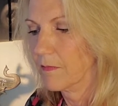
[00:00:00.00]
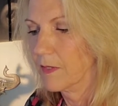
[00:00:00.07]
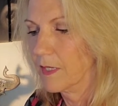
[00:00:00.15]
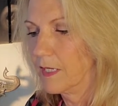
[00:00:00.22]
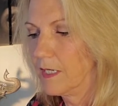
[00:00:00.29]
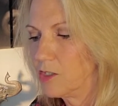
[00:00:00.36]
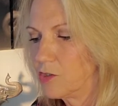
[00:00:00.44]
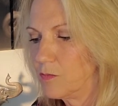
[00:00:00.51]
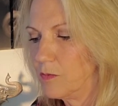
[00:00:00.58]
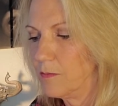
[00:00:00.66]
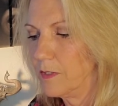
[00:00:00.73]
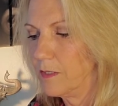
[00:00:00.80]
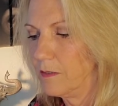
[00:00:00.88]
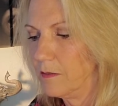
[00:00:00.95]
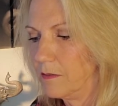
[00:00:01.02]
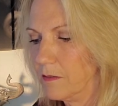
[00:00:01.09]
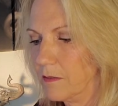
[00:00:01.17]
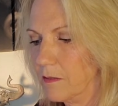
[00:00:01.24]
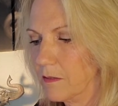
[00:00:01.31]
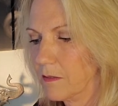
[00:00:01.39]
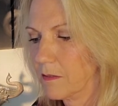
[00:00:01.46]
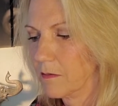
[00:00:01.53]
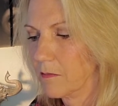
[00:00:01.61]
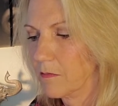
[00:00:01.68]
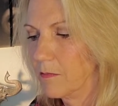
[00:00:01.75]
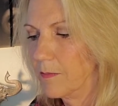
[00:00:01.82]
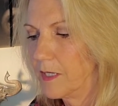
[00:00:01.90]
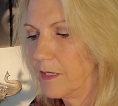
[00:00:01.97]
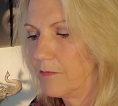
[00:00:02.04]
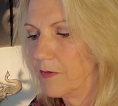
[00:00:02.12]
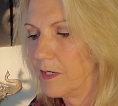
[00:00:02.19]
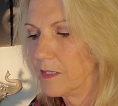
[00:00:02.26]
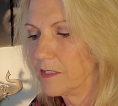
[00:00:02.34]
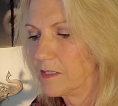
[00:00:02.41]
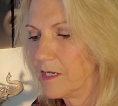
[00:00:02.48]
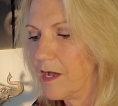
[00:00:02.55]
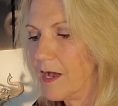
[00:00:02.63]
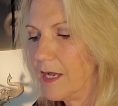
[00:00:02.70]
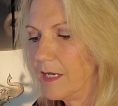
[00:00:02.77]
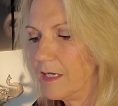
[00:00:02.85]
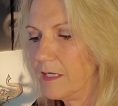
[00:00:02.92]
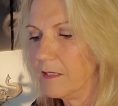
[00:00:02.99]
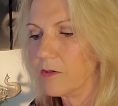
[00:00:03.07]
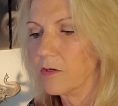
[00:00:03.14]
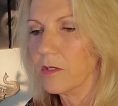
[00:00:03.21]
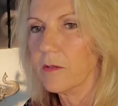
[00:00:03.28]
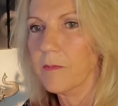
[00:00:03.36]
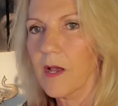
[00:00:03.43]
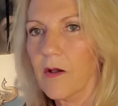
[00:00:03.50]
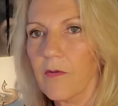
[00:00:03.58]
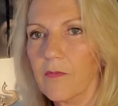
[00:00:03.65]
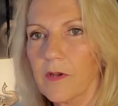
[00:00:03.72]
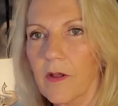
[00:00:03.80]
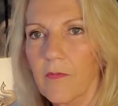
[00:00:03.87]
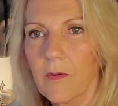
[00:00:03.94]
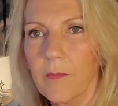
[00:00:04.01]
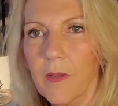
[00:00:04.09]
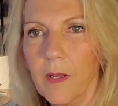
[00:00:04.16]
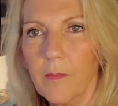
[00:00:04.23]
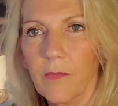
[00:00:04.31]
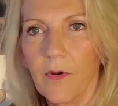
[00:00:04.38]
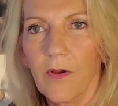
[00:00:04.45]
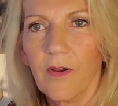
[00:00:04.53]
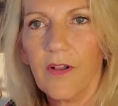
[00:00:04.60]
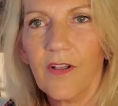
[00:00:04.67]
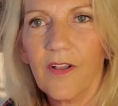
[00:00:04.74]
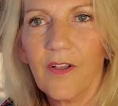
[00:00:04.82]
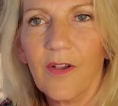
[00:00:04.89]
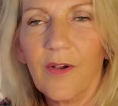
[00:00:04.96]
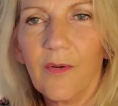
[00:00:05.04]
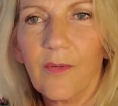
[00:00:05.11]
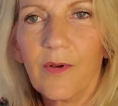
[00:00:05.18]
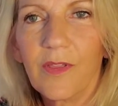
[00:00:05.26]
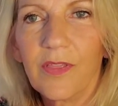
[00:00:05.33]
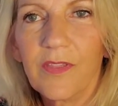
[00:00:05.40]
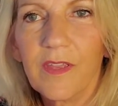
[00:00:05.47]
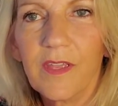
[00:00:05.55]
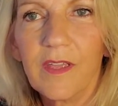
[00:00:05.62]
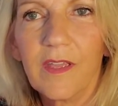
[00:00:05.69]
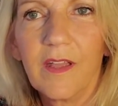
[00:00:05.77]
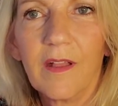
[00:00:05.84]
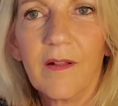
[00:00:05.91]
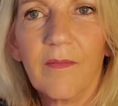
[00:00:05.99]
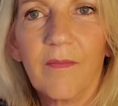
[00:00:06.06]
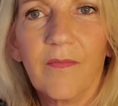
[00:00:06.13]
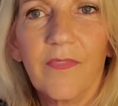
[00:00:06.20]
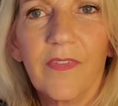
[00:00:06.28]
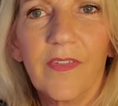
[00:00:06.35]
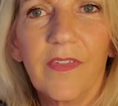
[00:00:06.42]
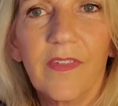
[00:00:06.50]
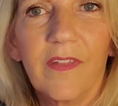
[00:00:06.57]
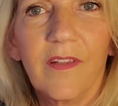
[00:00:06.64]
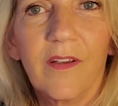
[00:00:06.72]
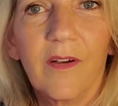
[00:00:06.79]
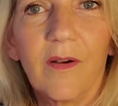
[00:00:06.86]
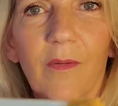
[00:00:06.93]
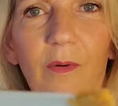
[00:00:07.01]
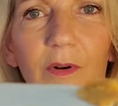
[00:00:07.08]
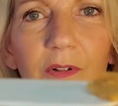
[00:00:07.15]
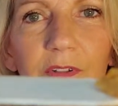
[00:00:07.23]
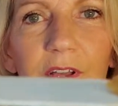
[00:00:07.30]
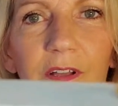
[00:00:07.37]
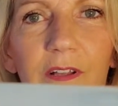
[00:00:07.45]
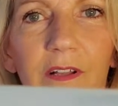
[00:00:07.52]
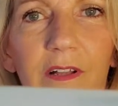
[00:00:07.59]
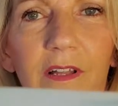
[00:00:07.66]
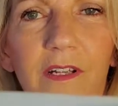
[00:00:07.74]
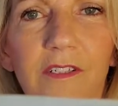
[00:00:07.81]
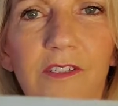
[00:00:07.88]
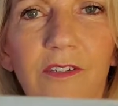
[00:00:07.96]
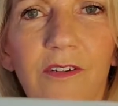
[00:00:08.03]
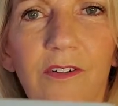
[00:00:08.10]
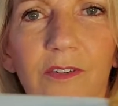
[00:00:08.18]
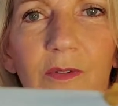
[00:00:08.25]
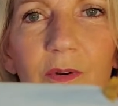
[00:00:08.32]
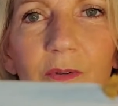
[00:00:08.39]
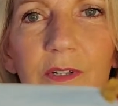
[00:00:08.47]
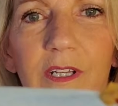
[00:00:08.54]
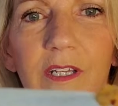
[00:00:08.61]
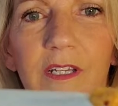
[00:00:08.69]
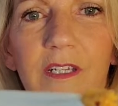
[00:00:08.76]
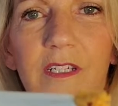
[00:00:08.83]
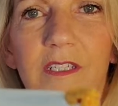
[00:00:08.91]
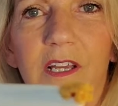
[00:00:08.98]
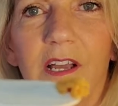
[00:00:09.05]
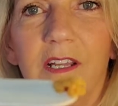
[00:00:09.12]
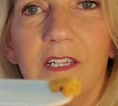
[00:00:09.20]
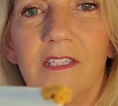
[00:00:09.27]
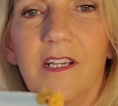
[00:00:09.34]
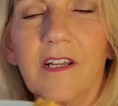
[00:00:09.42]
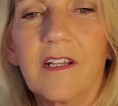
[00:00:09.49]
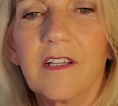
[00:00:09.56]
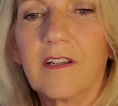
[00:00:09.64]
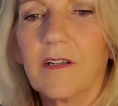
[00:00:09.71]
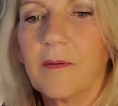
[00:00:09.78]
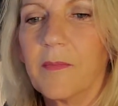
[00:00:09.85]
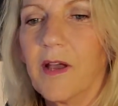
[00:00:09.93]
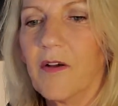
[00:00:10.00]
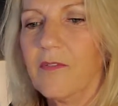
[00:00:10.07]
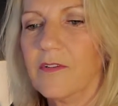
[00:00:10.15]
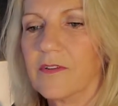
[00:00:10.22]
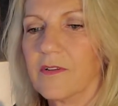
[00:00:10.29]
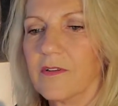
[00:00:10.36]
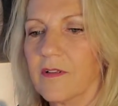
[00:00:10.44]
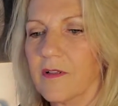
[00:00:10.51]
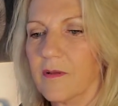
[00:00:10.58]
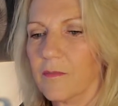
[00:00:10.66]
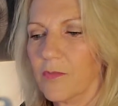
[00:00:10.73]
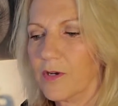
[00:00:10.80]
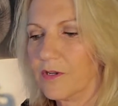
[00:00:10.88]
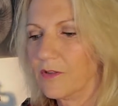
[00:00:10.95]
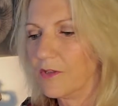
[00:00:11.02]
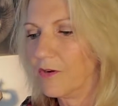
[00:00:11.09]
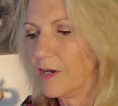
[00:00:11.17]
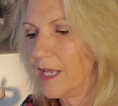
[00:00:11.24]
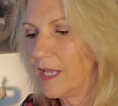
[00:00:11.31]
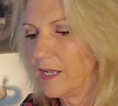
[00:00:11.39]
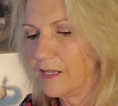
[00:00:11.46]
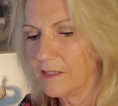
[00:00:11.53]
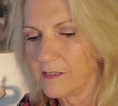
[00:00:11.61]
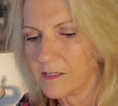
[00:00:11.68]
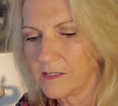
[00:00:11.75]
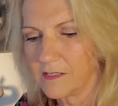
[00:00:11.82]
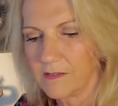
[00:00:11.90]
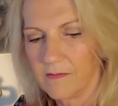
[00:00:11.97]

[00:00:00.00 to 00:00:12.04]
Each woman will be given a tiny little amount. Now remember, with the walnut cleanser, you only need a tiny, tiny little amount. Put it in their hands